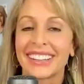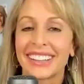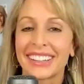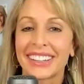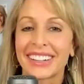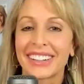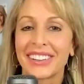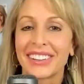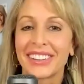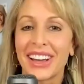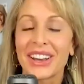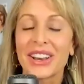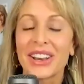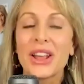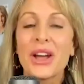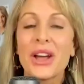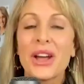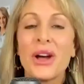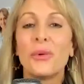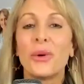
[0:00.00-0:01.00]
I like it a lot.
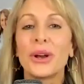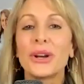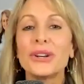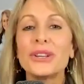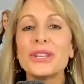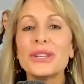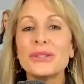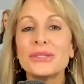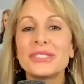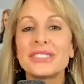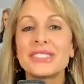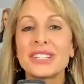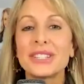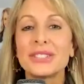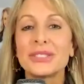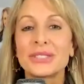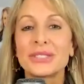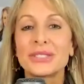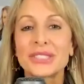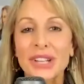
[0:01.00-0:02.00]
Where do you see
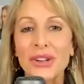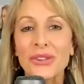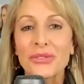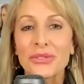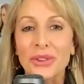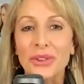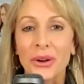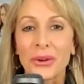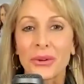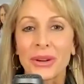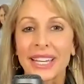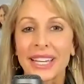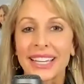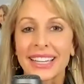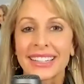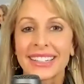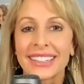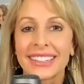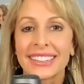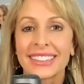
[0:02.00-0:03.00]
yourself
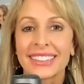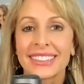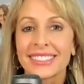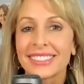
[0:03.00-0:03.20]
going?